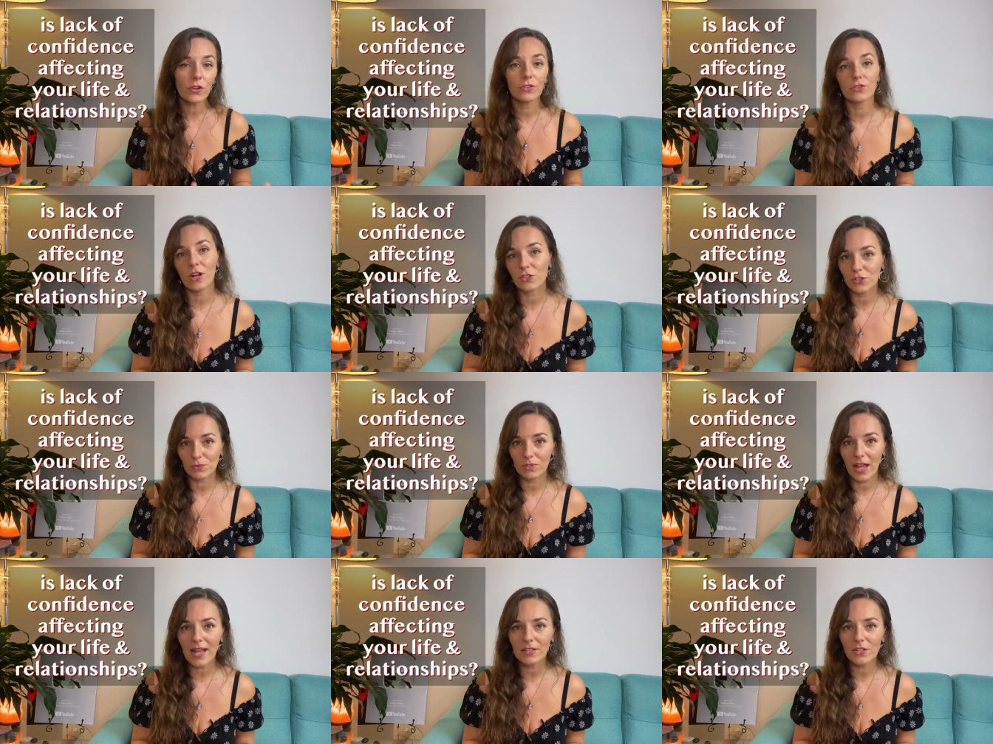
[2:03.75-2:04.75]
interactions with
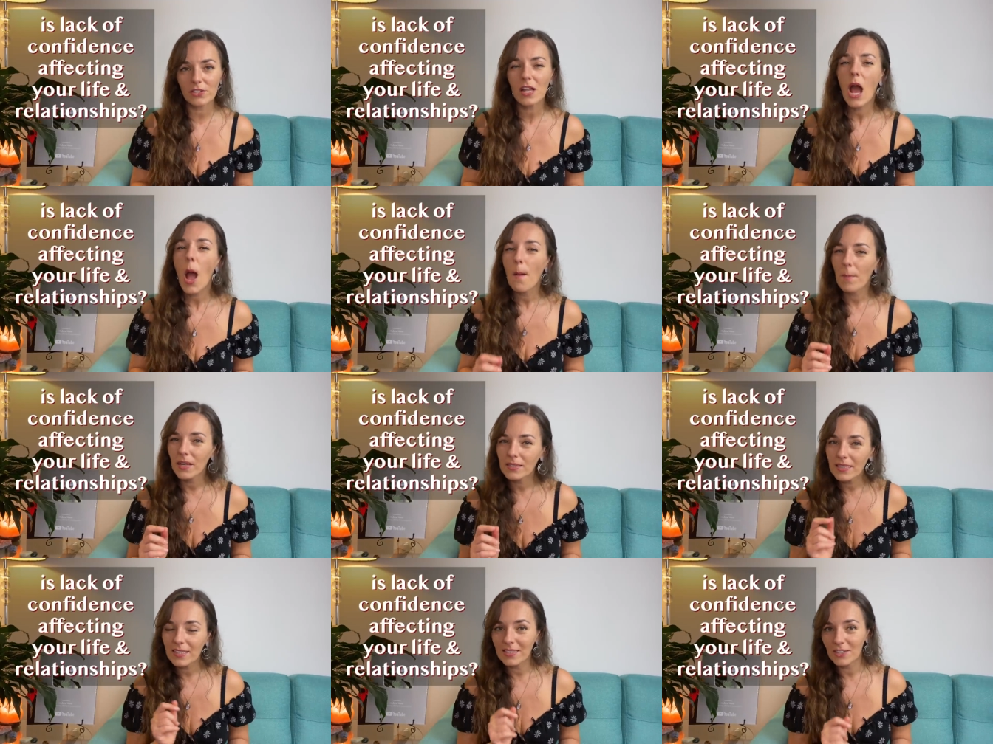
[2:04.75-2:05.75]
others,
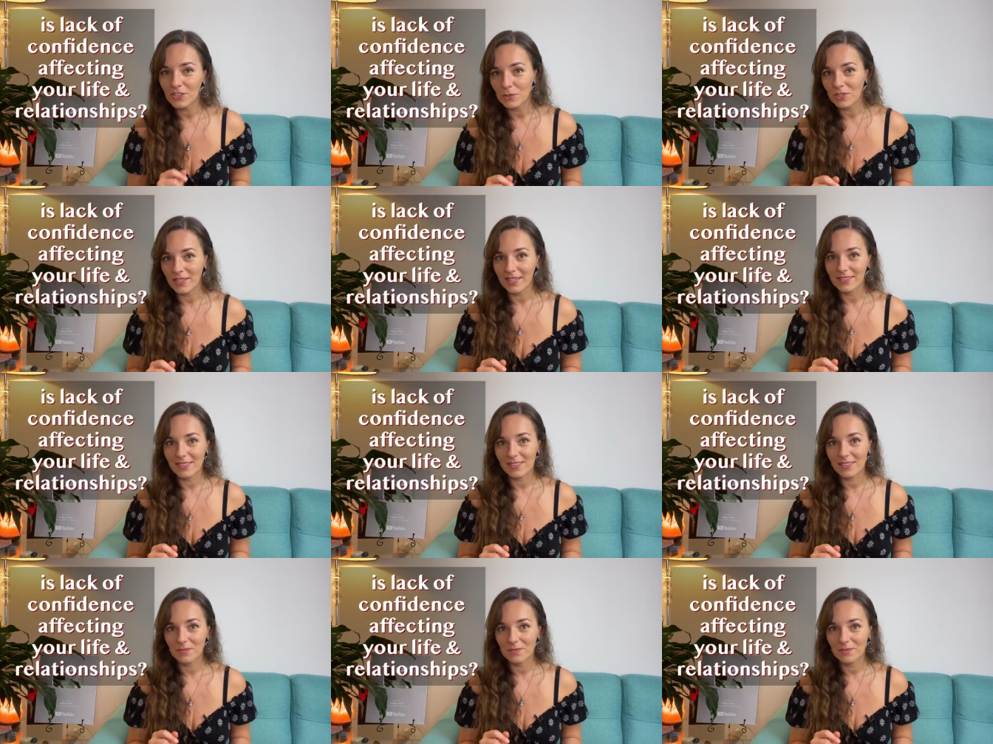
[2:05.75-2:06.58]
particularly with ladies.